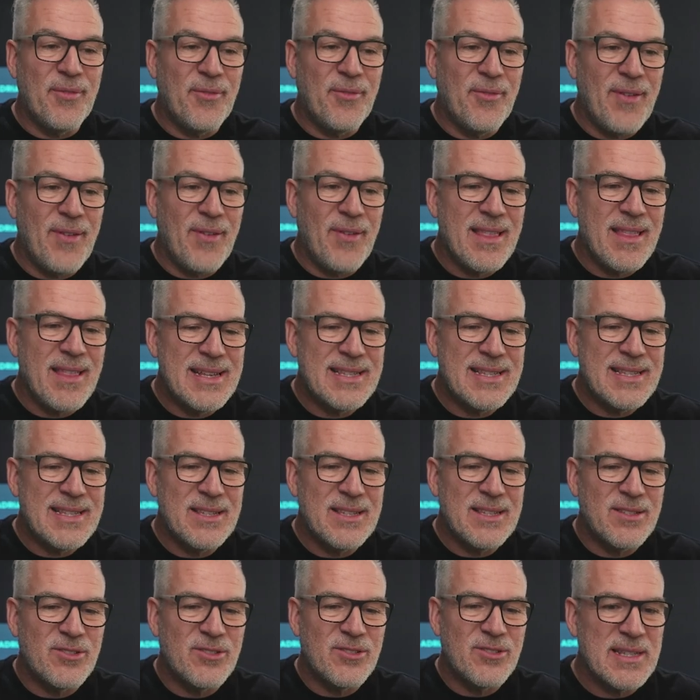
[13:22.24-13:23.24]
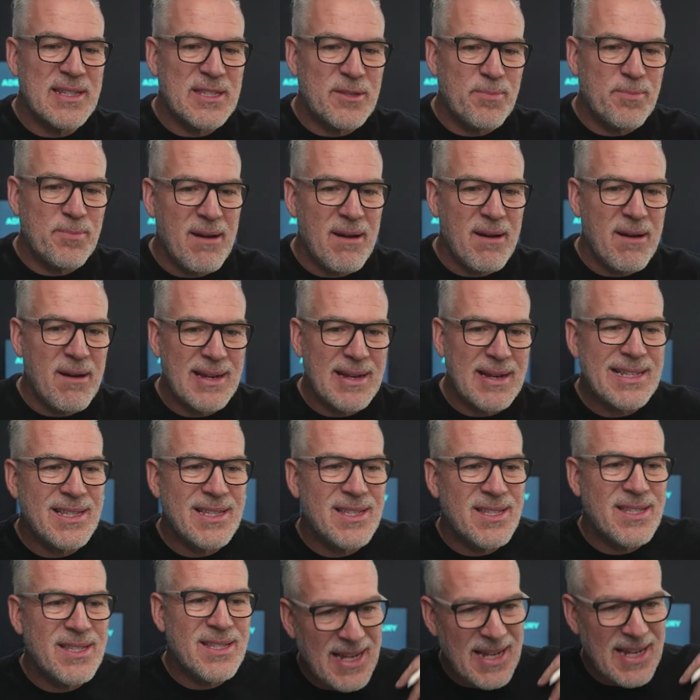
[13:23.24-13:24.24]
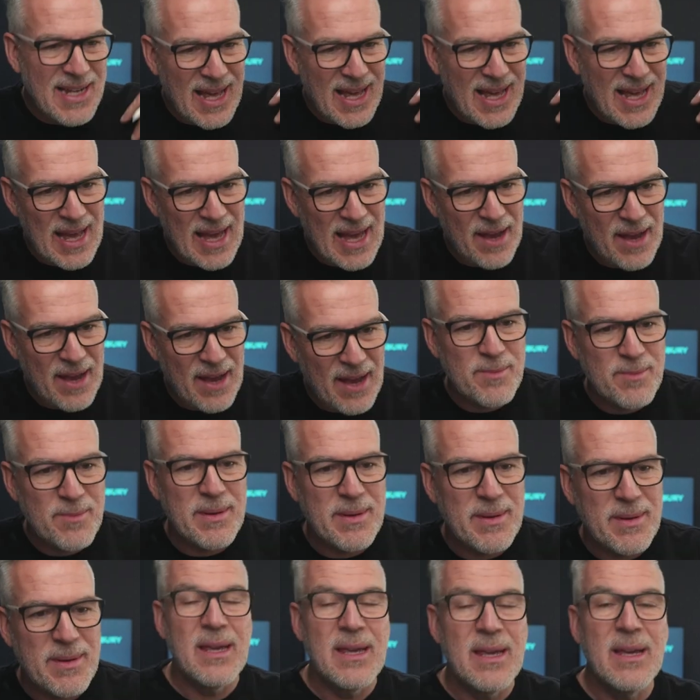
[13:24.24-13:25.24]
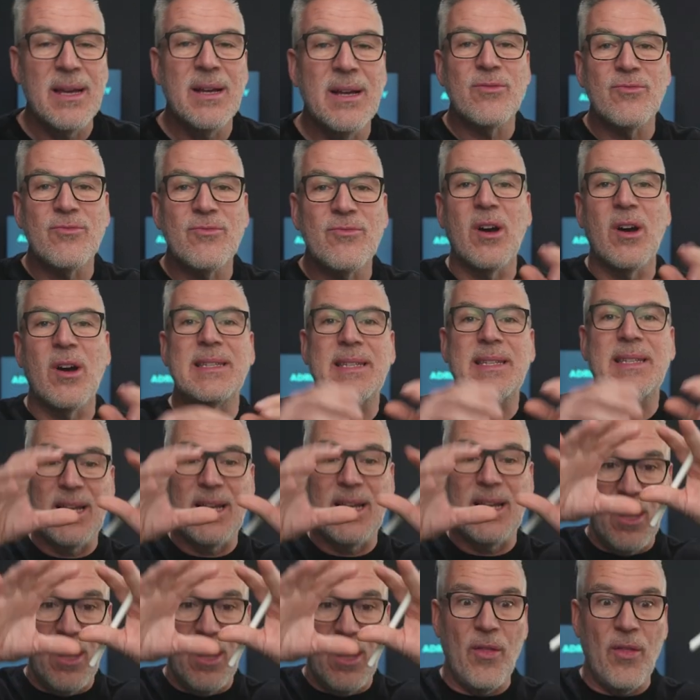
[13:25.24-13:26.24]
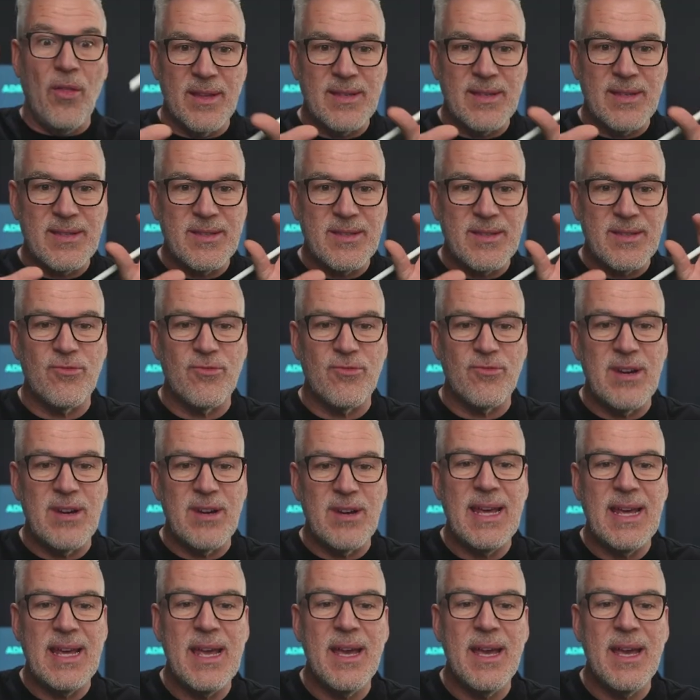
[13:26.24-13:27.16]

the fact that this is transparent, it doesn't have to be writing on the screen